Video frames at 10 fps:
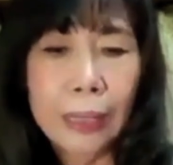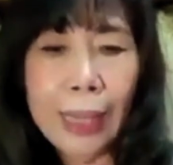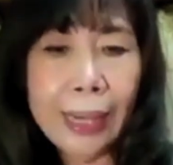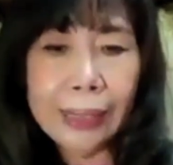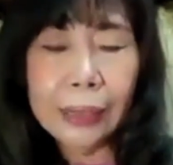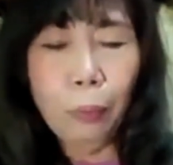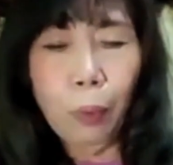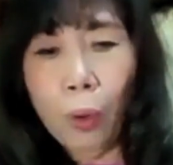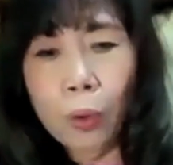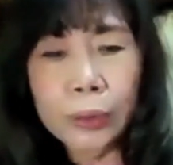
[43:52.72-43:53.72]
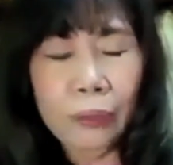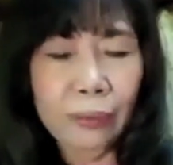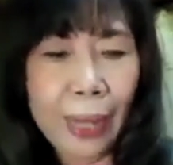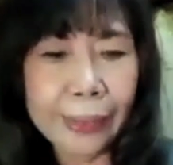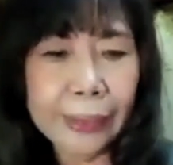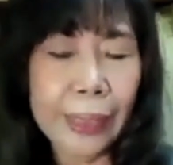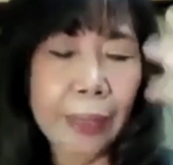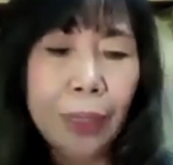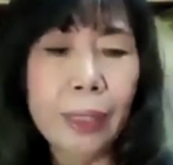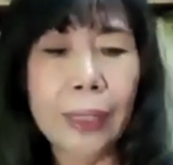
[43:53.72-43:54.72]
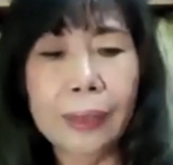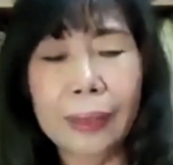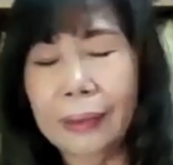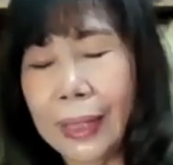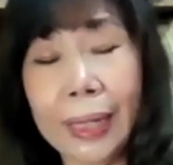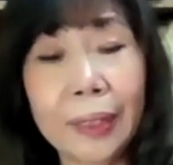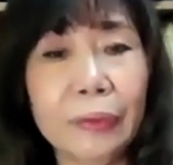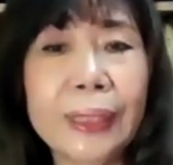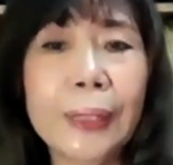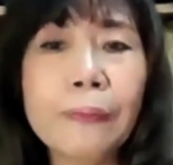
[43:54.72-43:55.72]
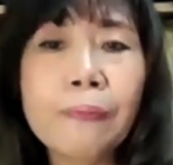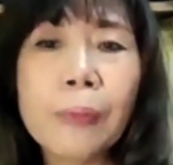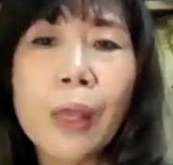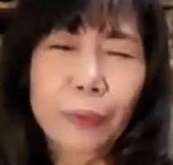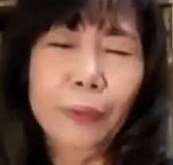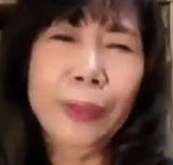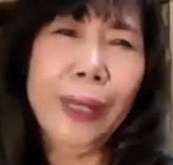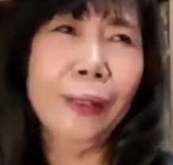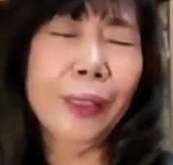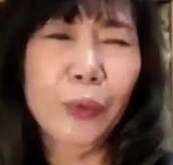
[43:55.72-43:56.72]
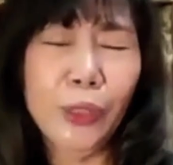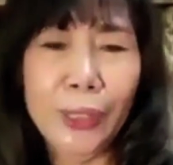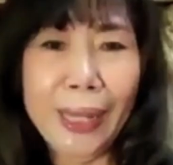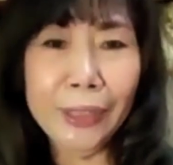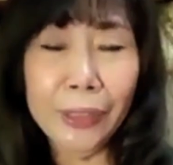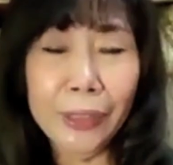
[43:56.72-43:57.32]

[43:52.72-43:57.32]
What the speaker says: lights, balls of light coming in and that kind of thing. What else would you like to